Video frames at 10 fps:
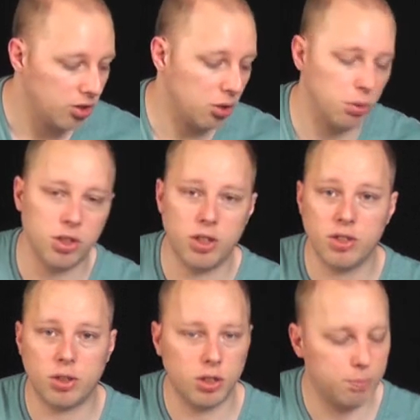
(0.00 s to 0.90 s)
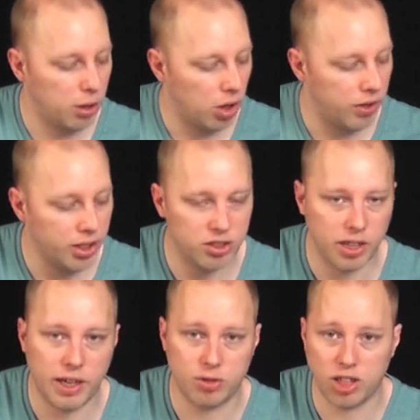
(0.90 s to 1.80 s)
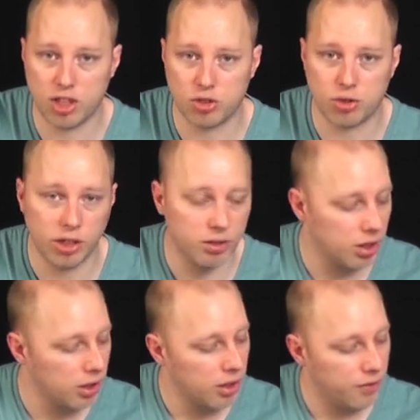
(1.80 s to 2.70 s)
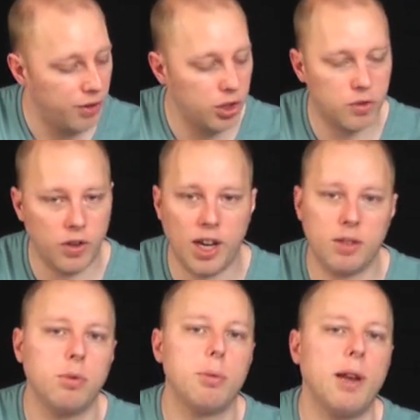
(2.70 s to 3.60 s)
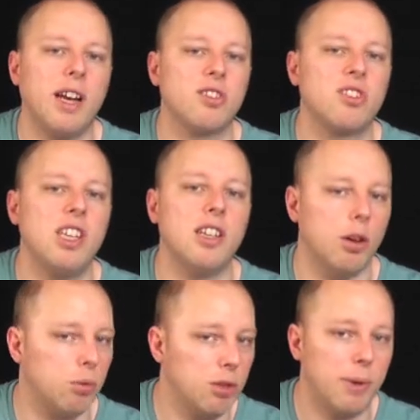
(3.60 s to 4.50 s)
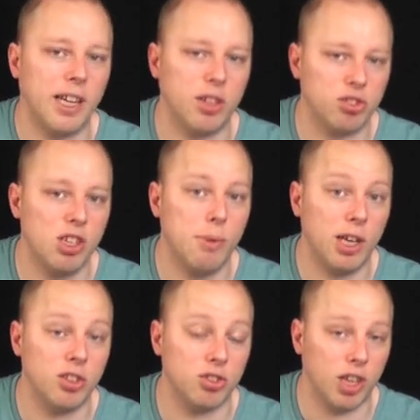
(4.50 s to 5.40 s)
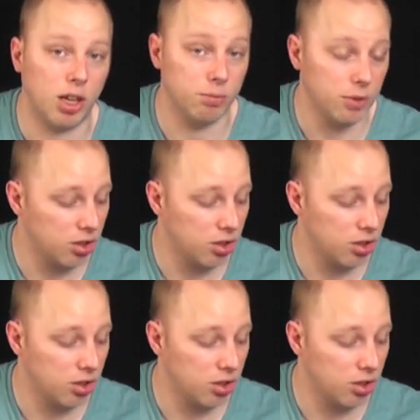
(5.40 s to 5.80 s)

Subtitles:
So what we're going to do is I'm going to apply this to our second string, first fret, and we're going to play our C note. We're going to make our C major scale.